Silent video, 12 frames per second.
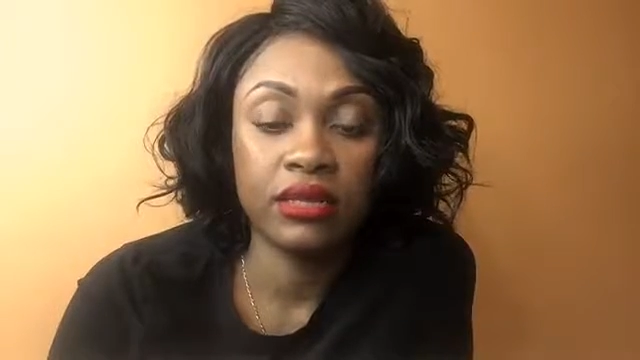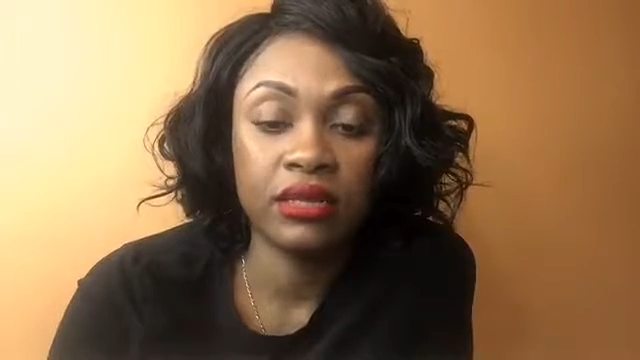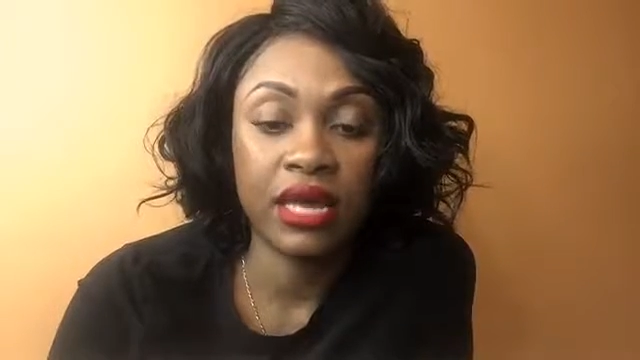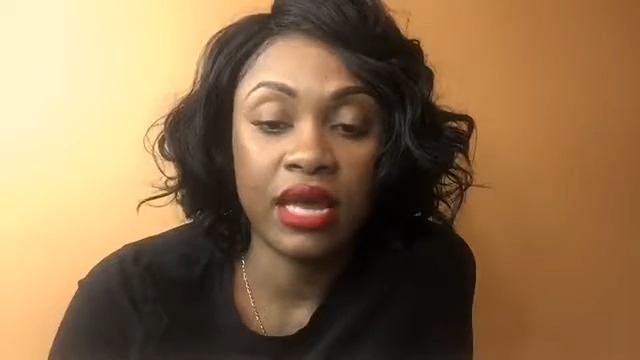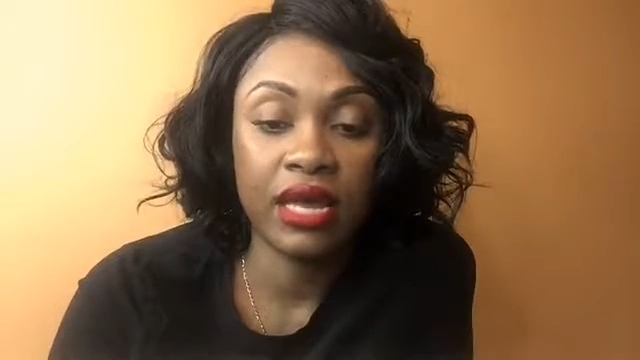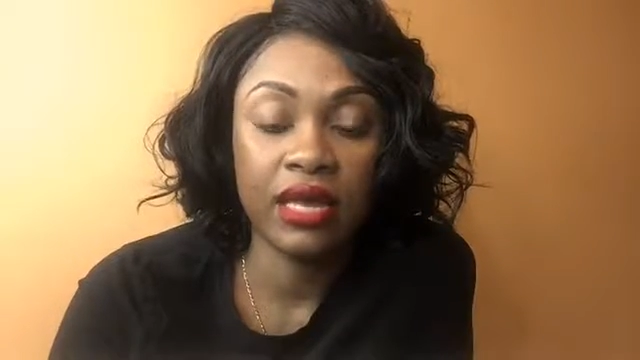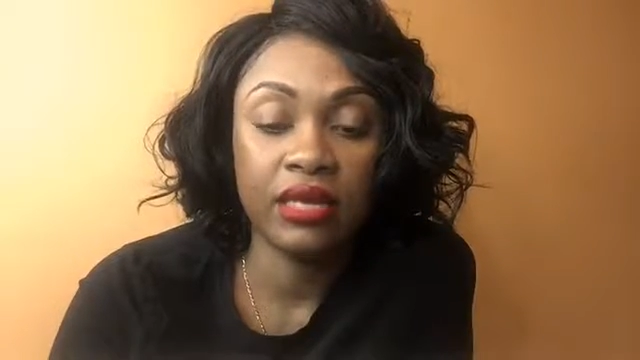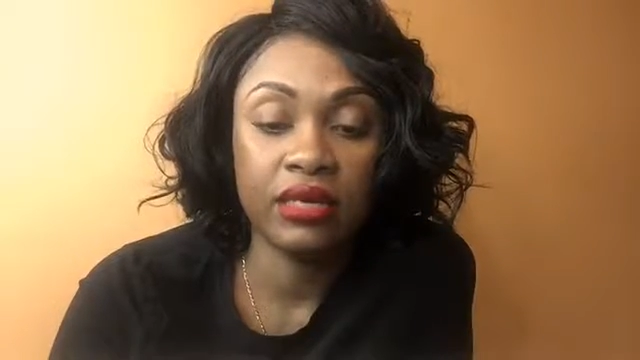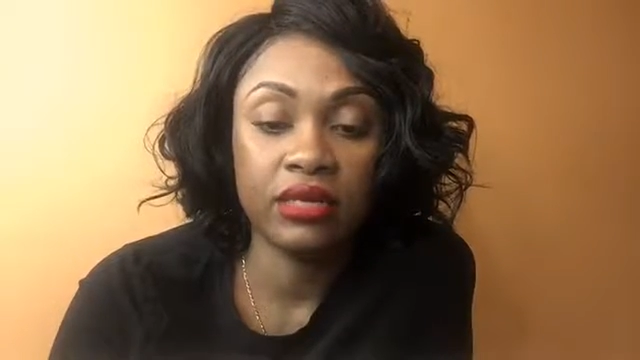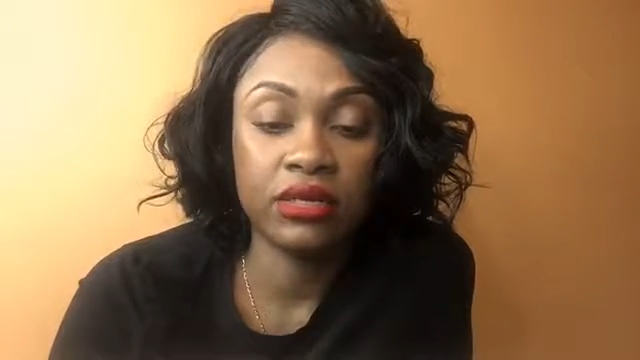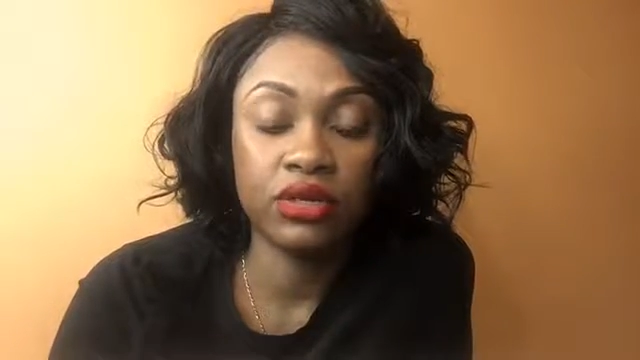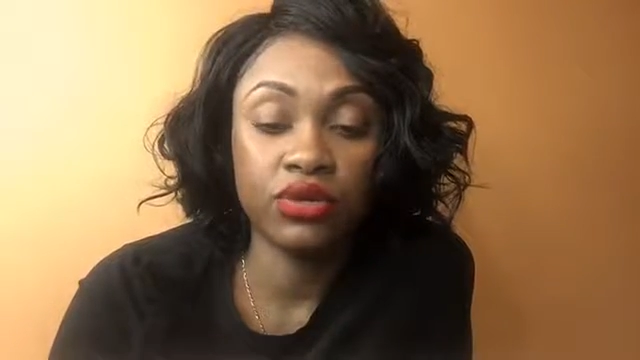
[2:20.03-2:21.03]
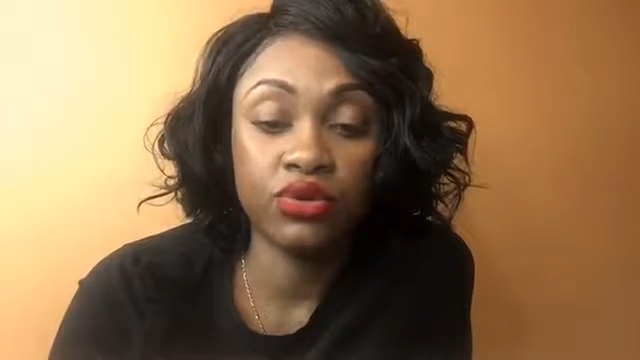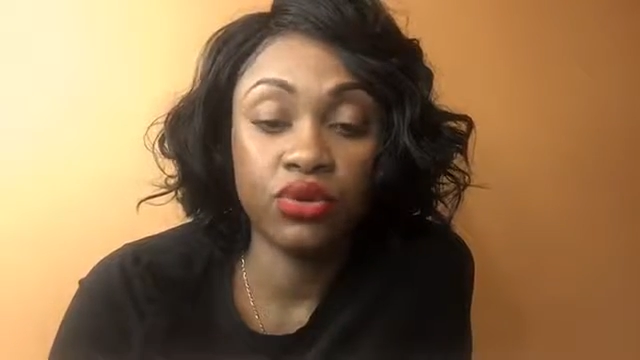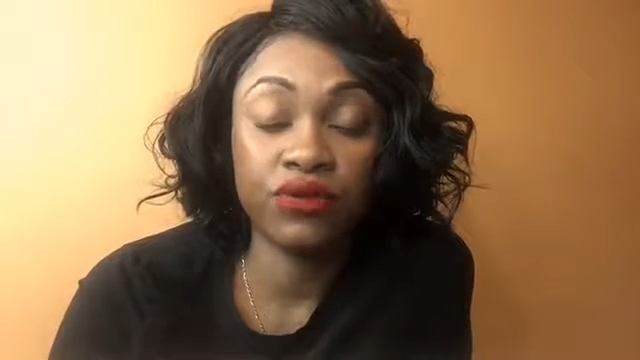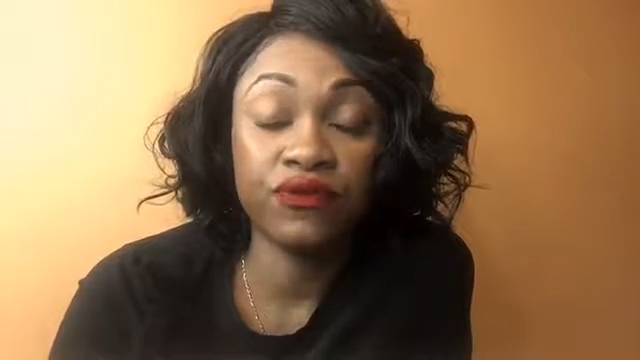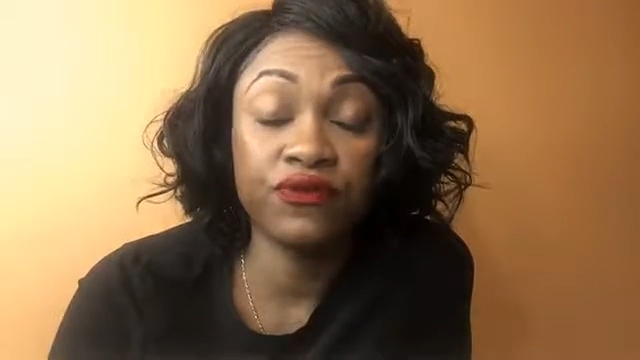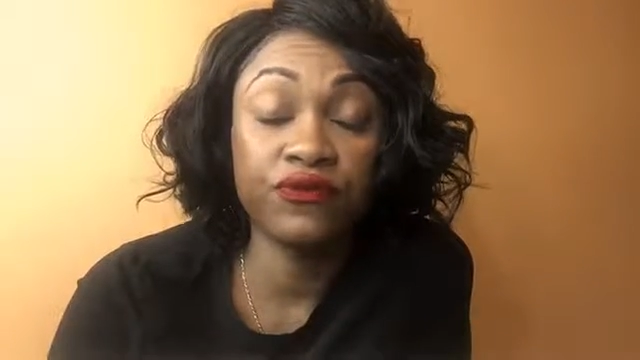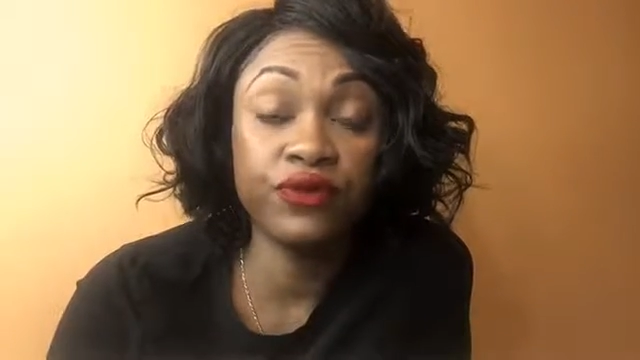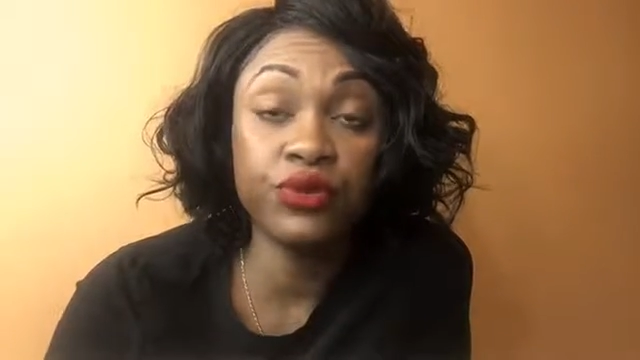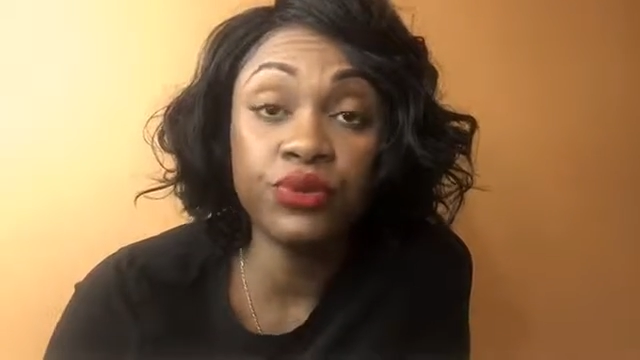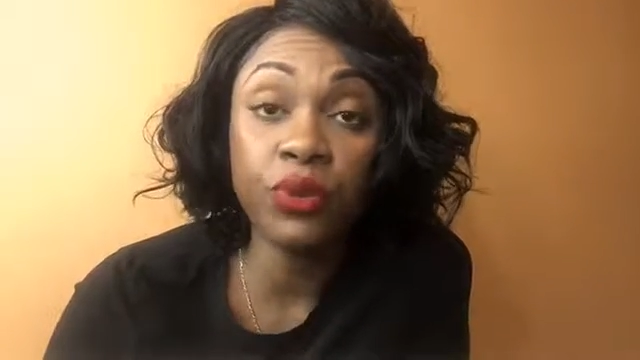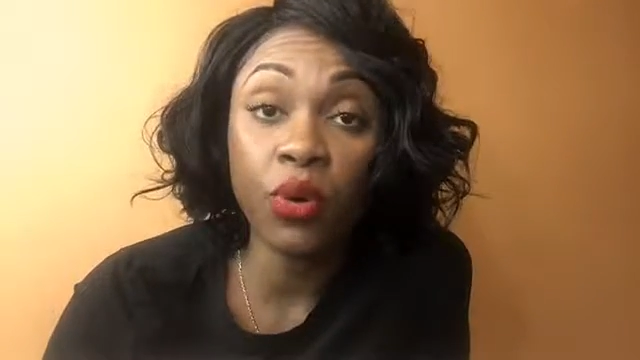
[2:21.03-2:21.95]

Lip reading: that the door flew